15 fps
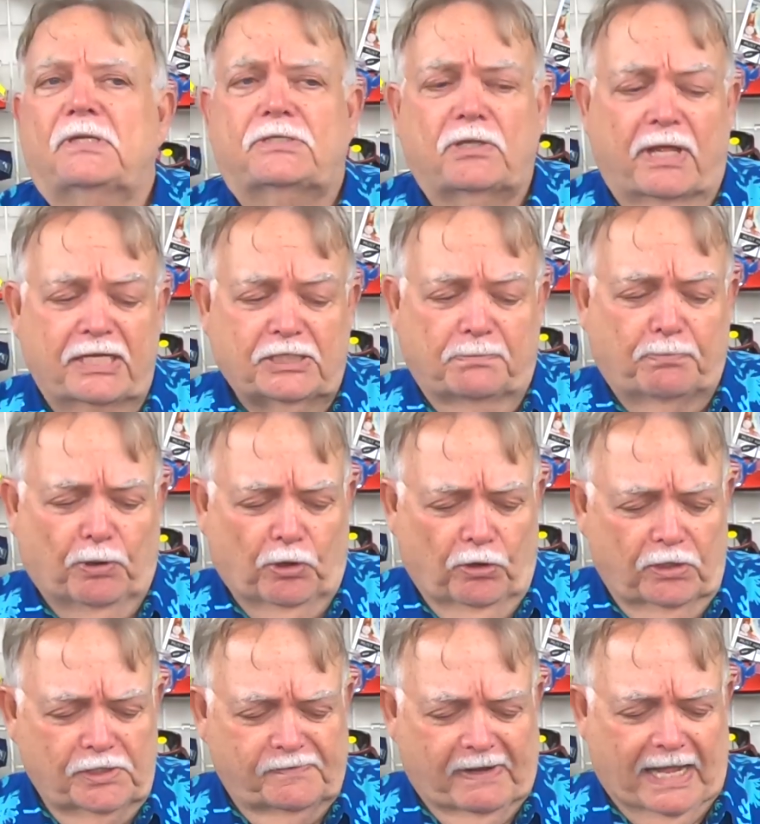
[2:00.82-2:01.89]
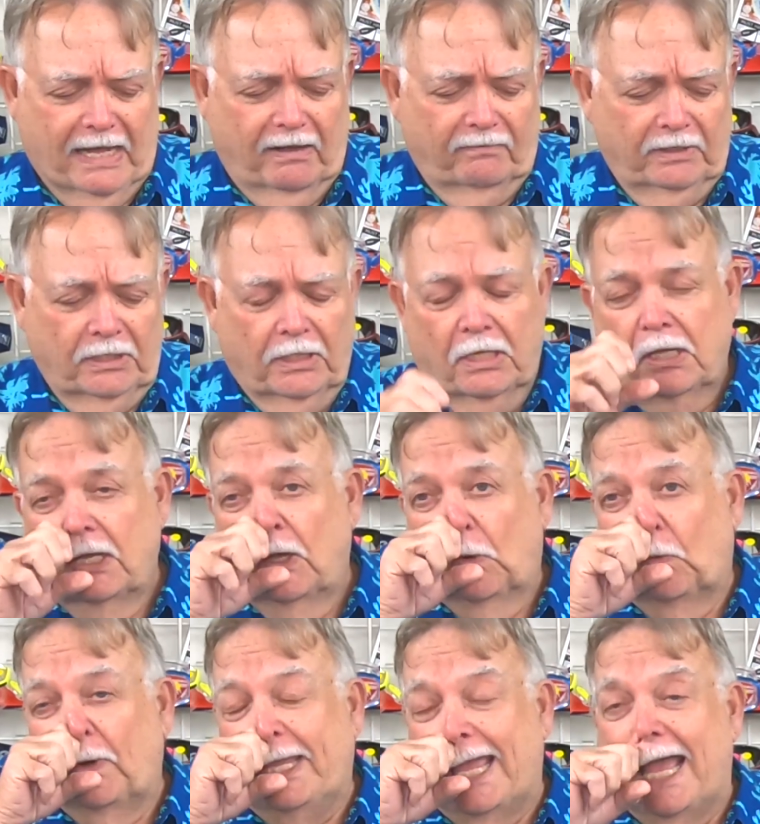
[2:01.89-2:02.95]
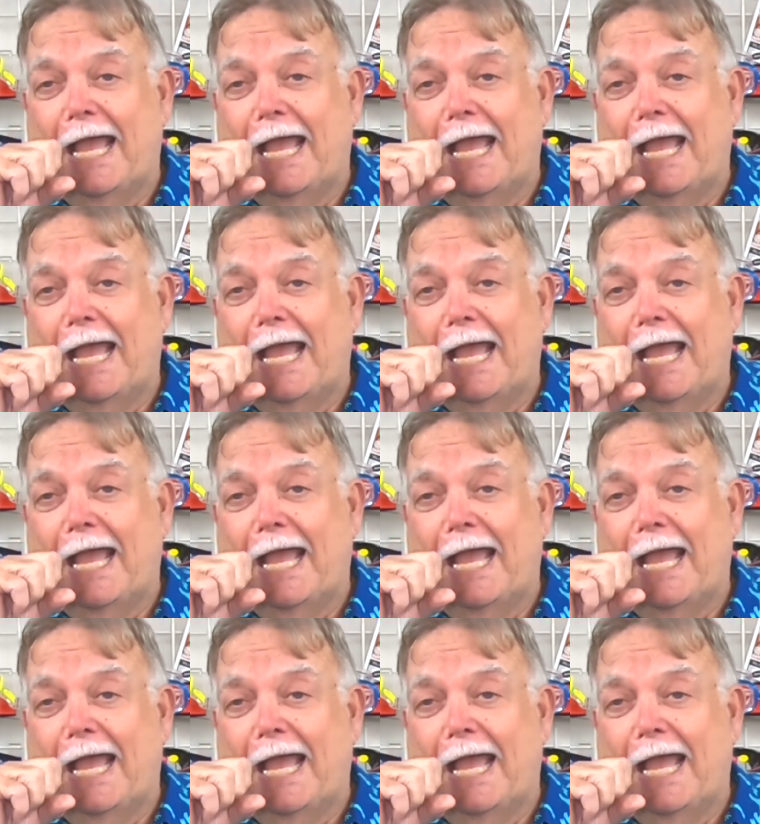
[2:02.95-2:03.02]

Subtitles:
So that's a purge valve. We